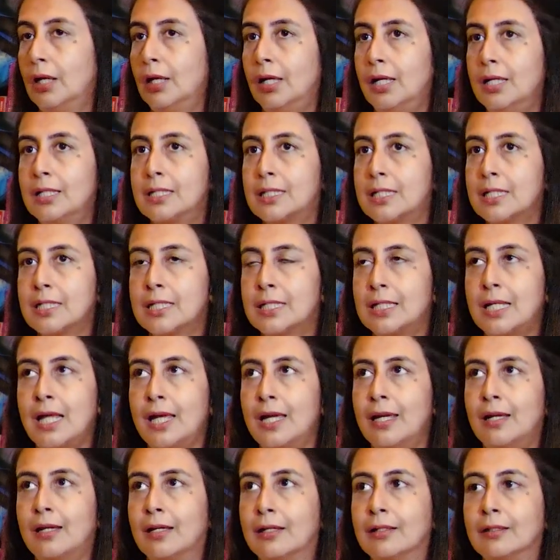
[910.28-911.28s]
It's just
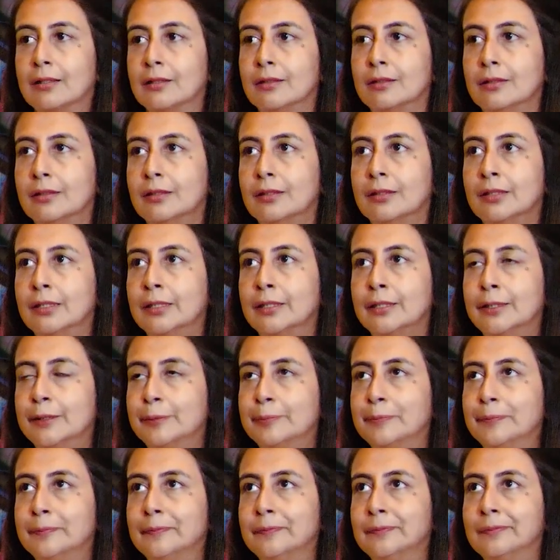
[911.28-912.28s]
like,
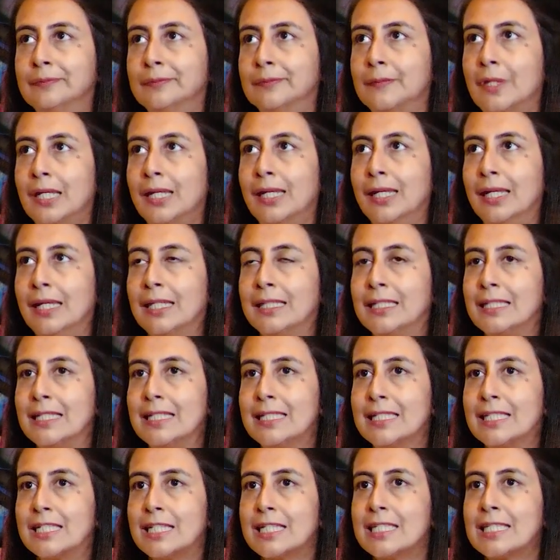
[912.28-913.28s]
it
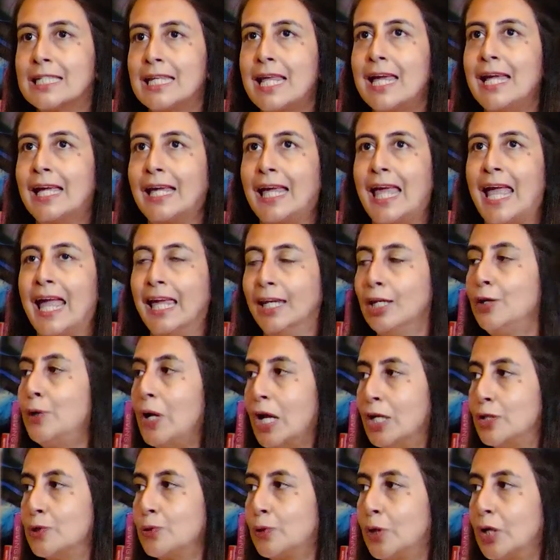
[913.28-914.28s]
is just like any
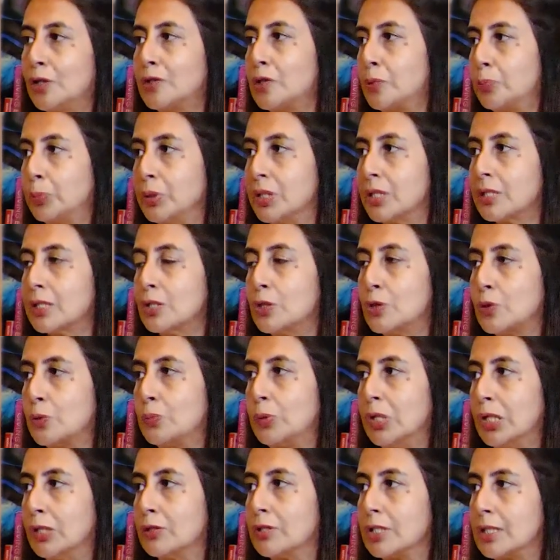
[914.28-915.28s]
educated person should
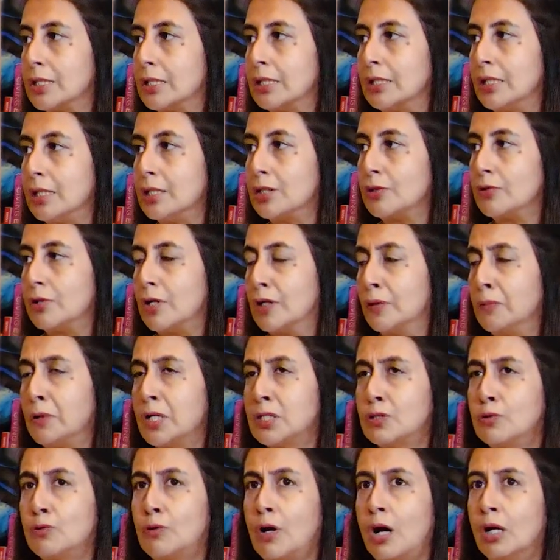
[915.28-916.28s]
be interested in history.
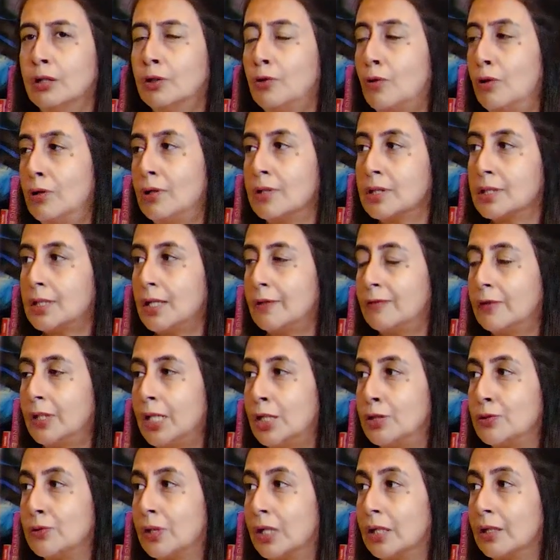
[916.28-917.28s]
Otherwise, you can't call yourself an
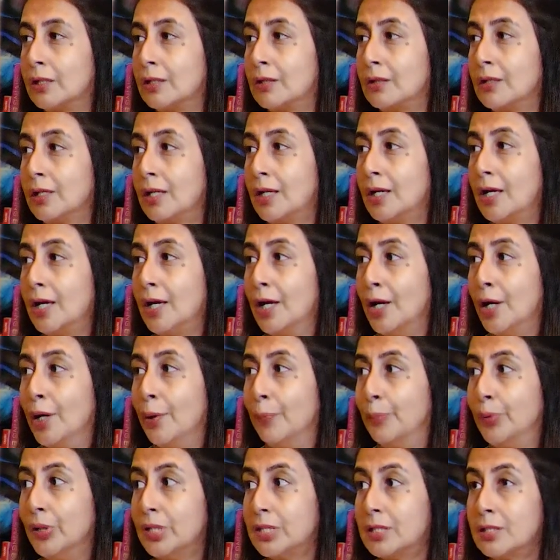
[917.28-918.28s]
educated
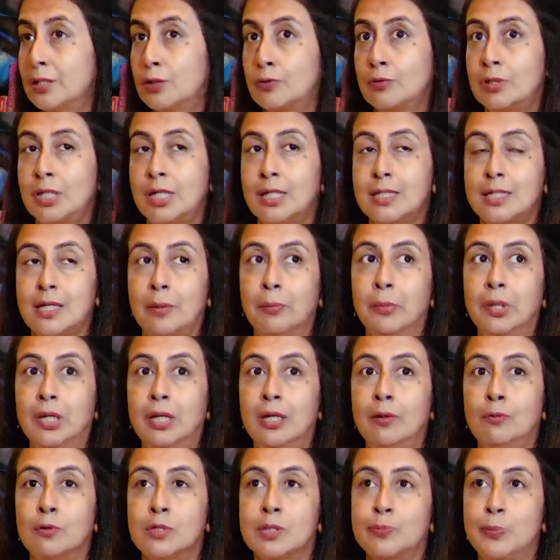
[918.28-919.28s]
person. Today,
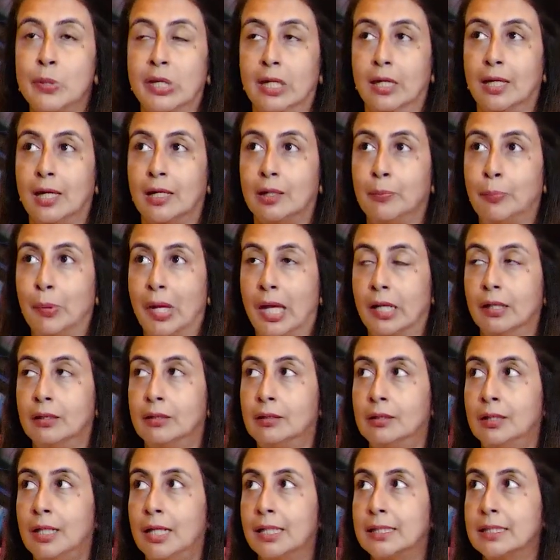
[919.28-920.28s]
somebody was speaking at a
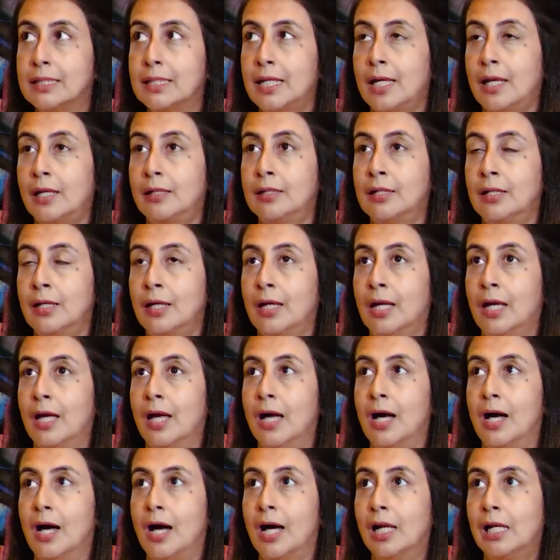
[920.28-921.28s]
panel and said,
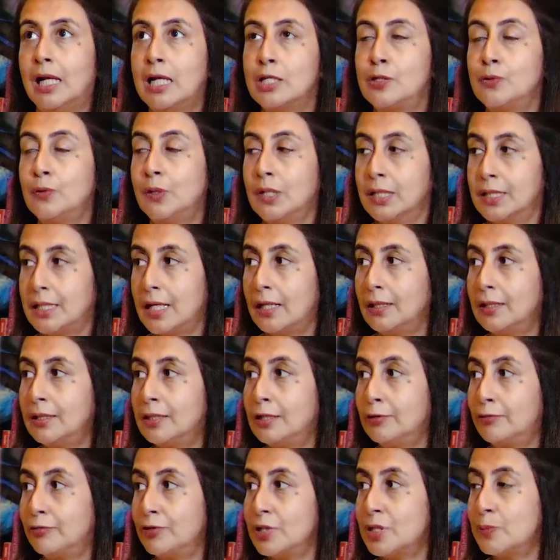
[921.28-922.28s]
unless you can tell the
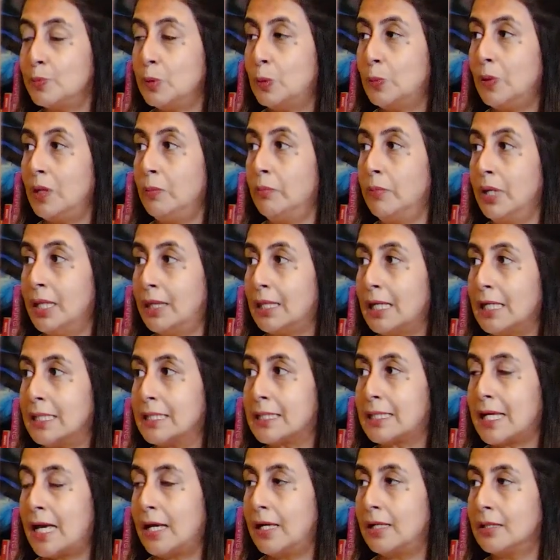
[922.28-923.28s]
difference between myth
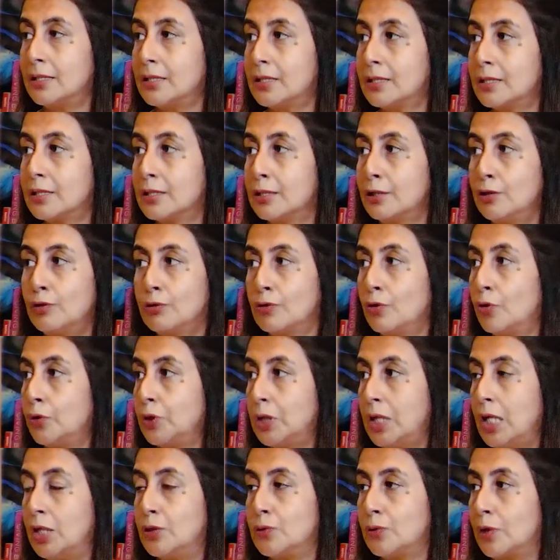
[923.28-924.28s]
and science, you're not
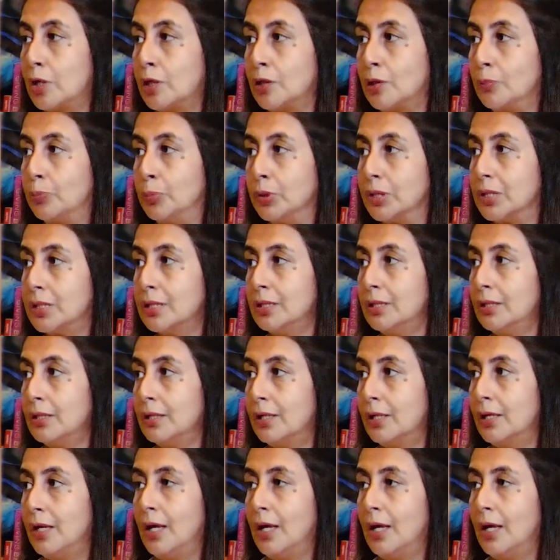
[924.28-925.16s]
an educated person.